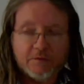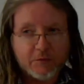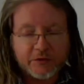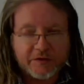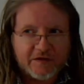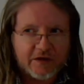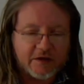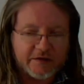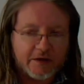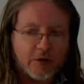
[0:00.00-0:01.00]
if you want to see it
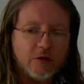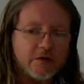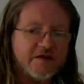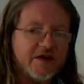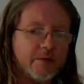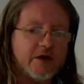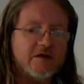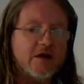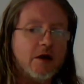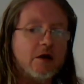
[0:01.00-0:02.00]
like that, all the TMAs
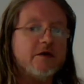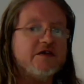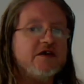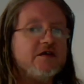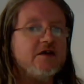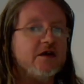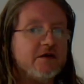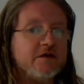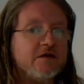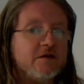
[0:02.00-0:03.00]
are
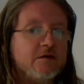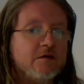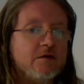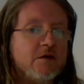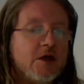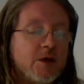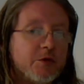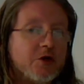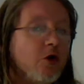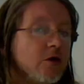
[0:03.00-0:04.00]
CTAs,
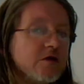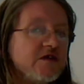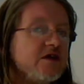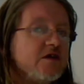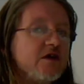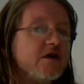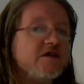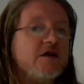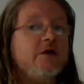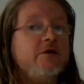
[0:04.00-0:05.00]
but all the
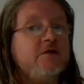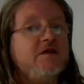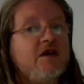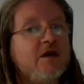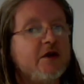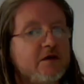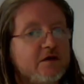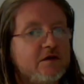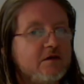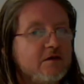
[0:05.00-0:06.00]
CTAs are not
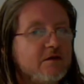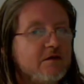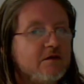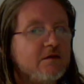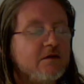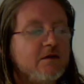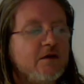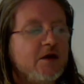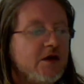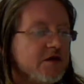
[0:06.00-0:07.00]
TMAs.
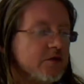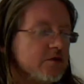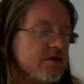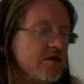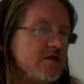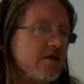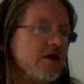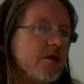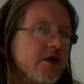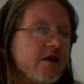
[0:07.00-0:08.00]
So
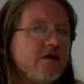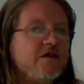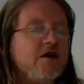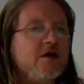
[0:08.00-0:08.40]
TMAs